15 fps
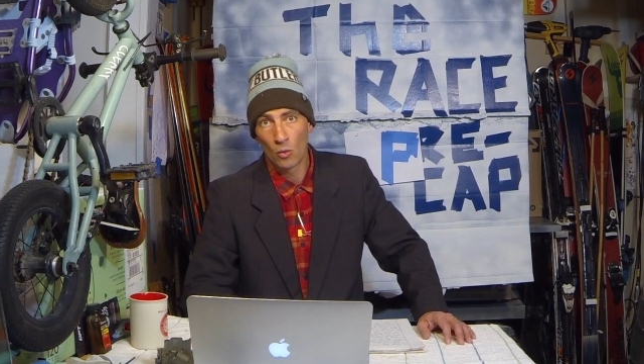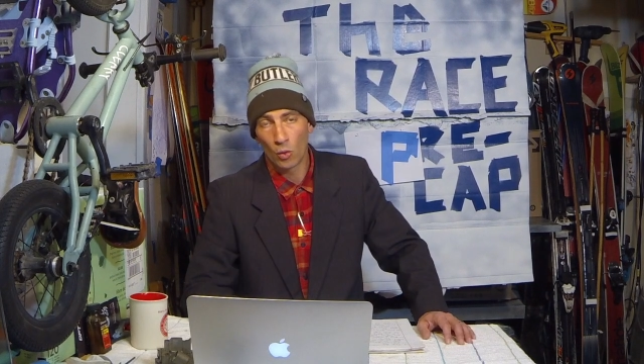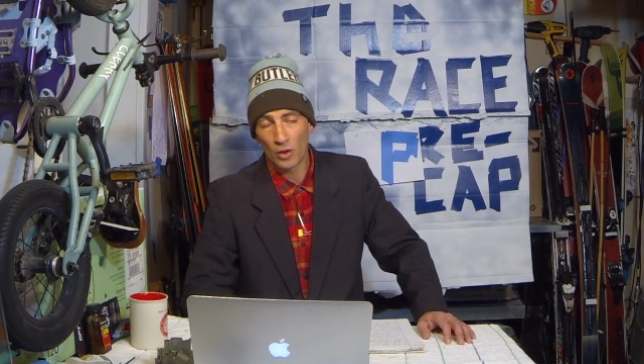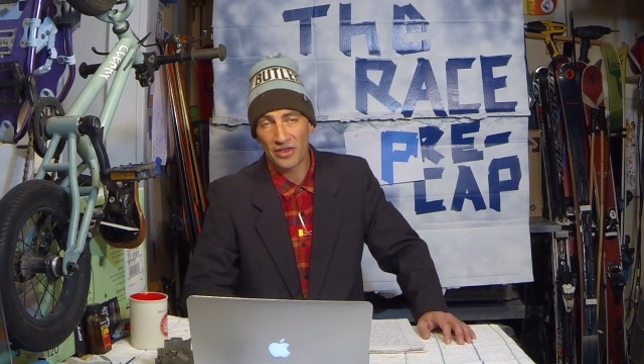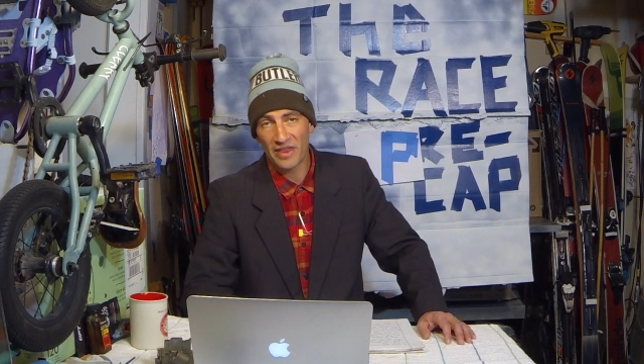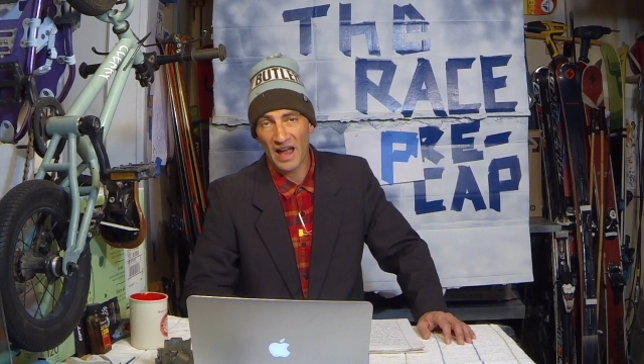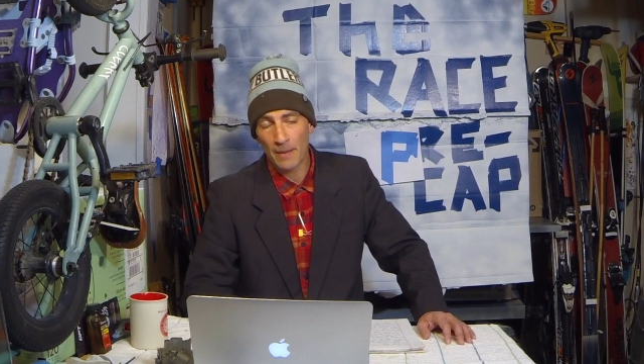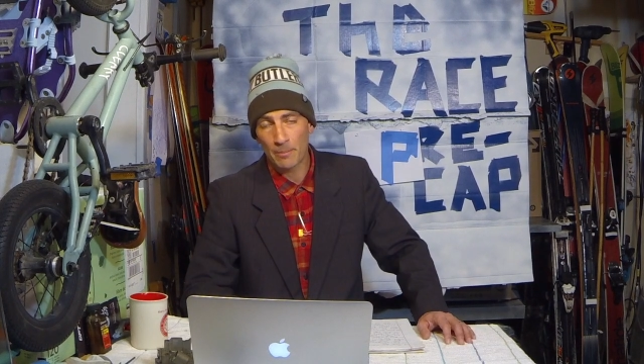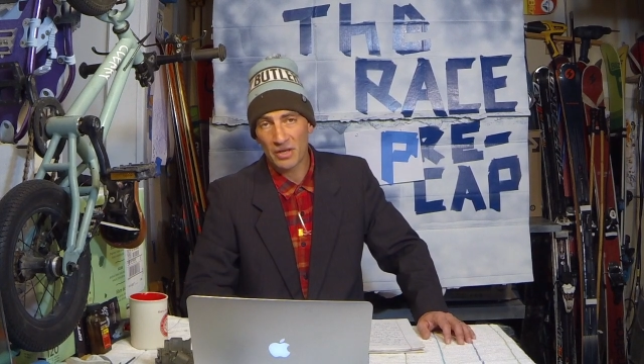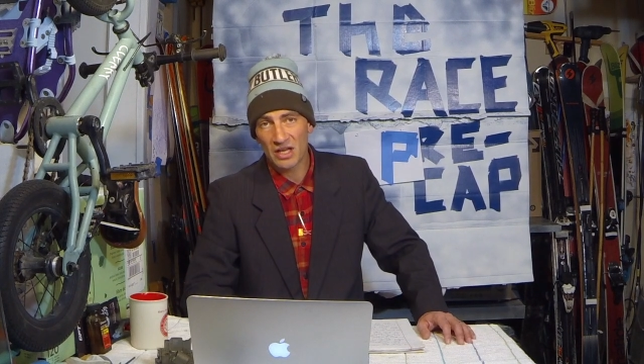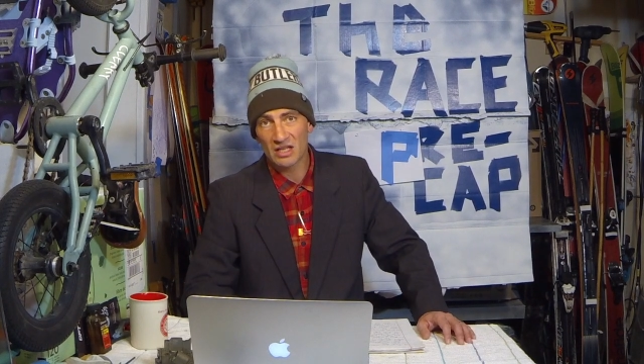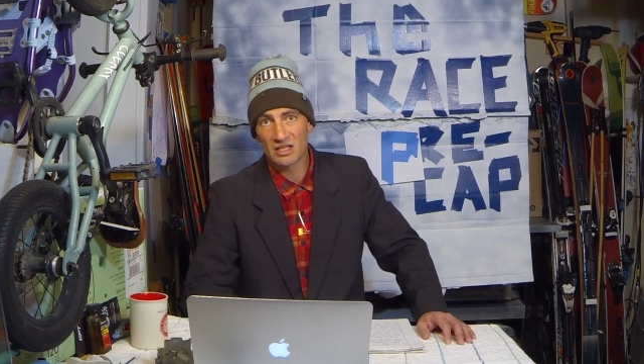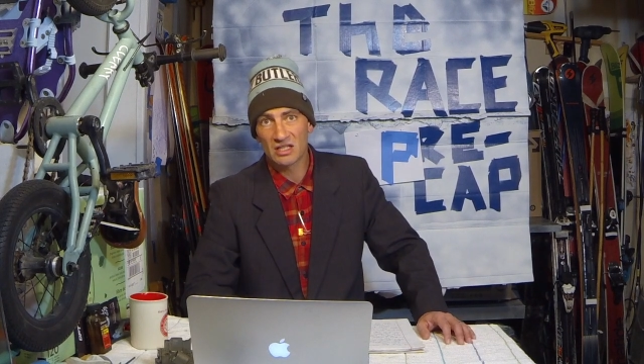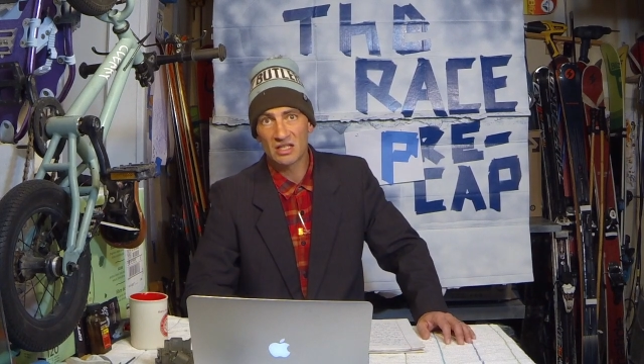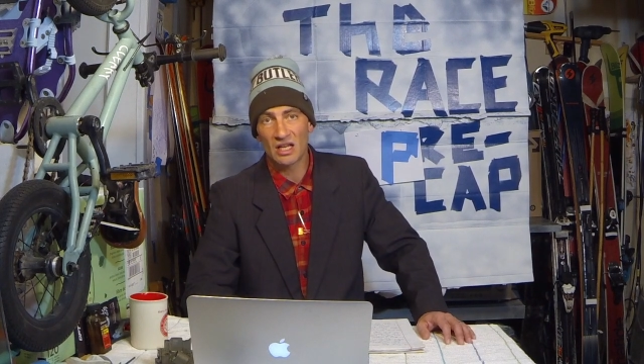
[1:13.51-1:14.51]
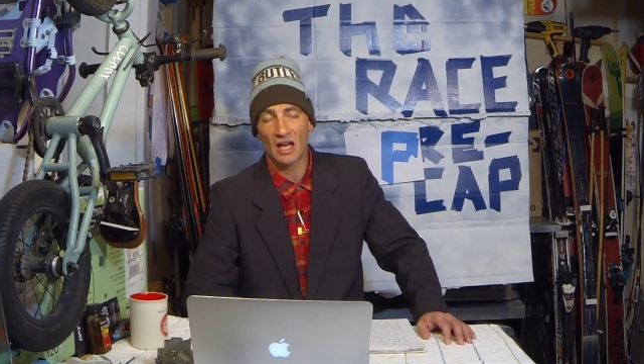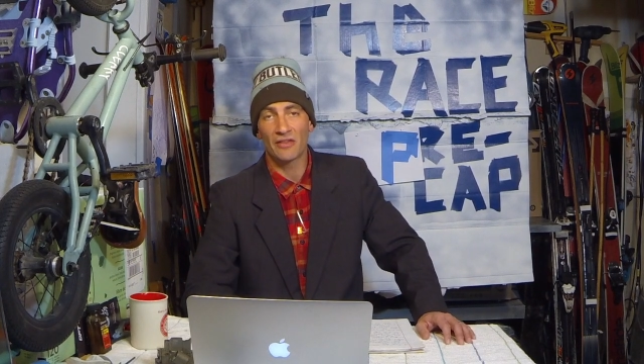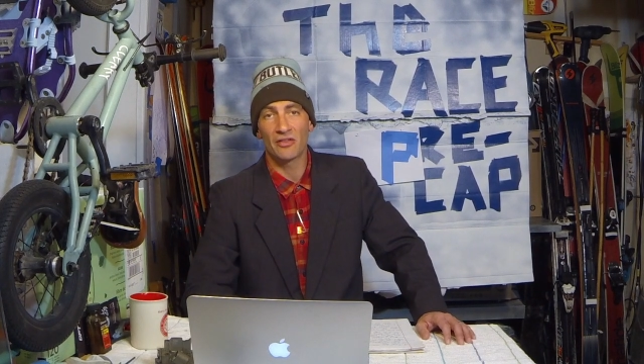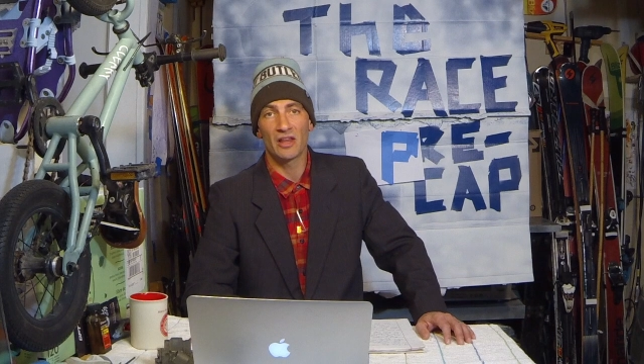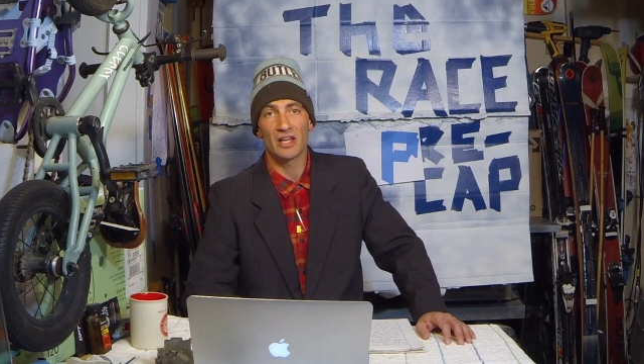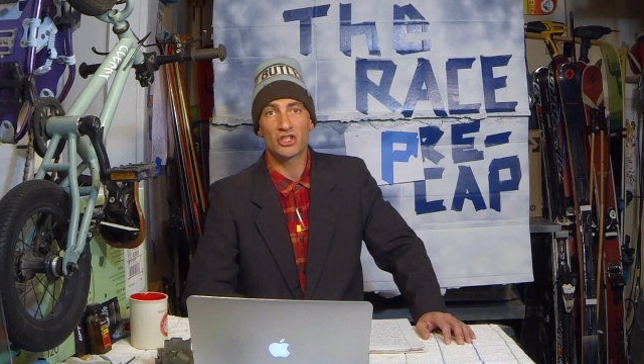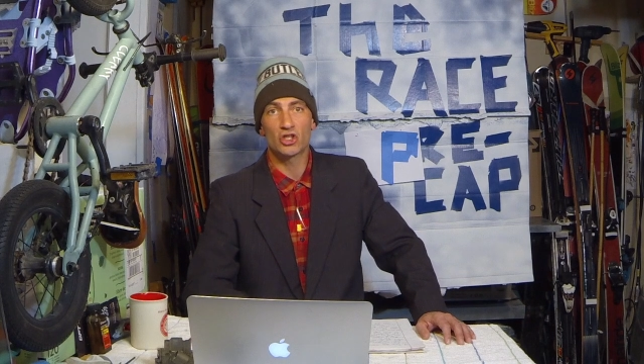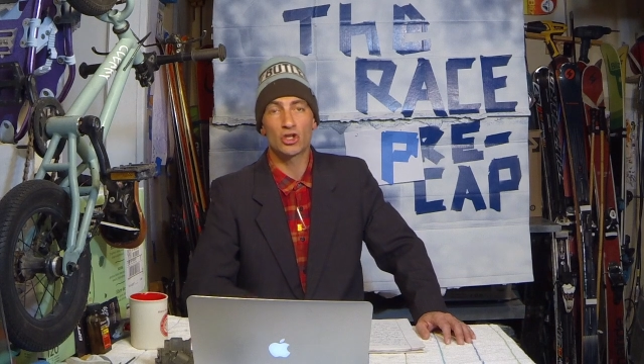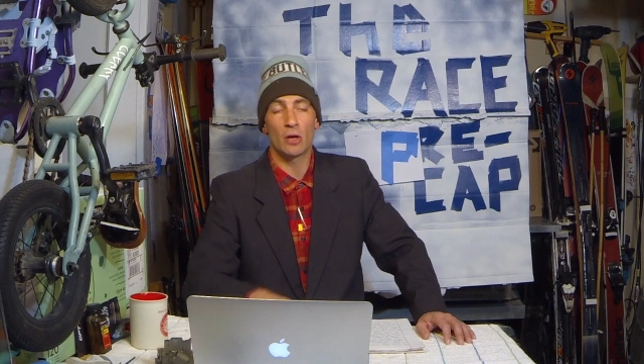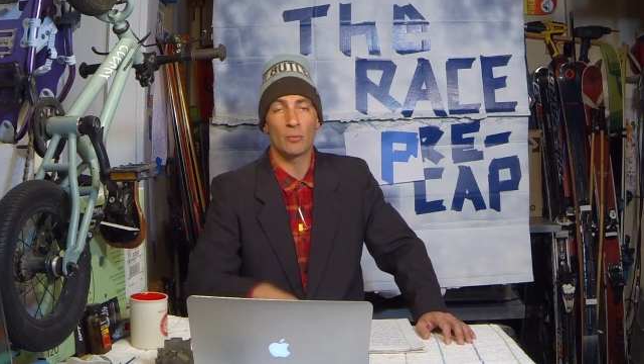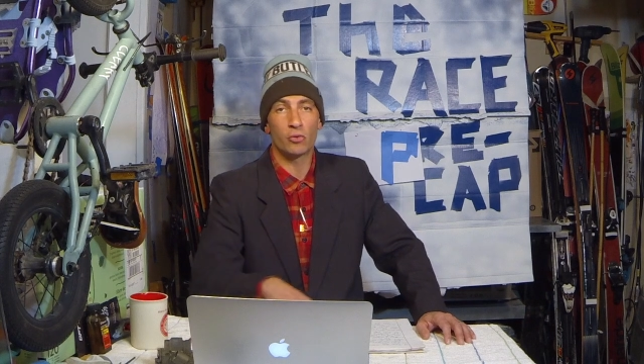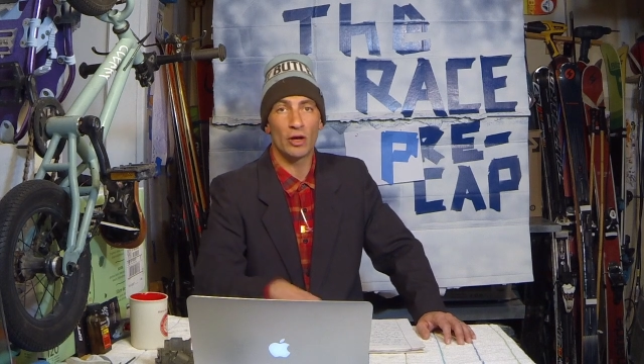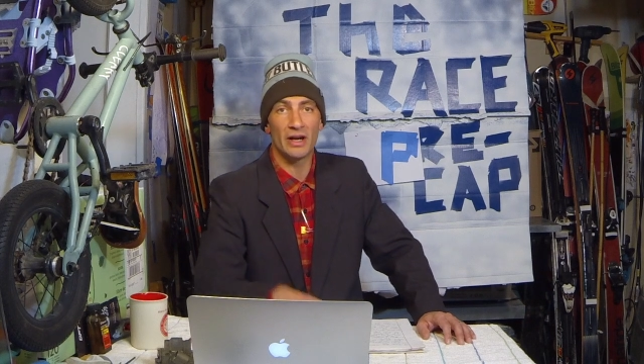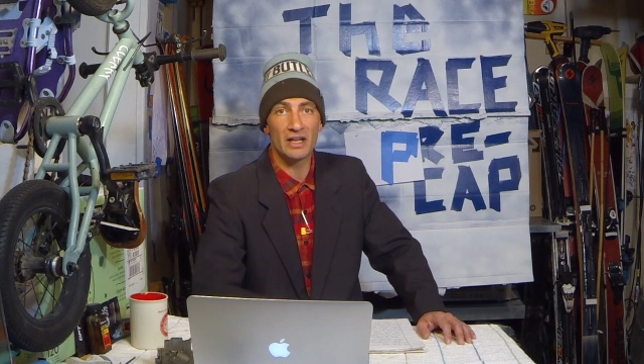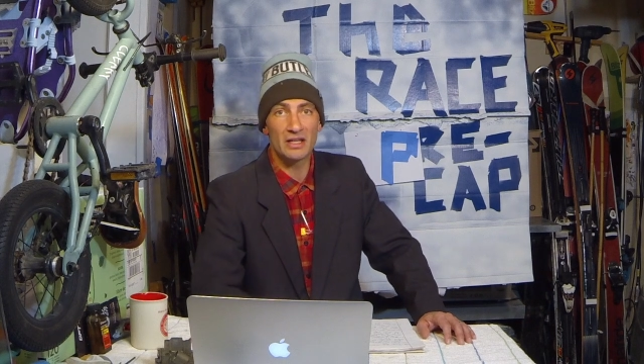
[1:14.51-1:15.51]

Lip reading: With that being said, let's jump right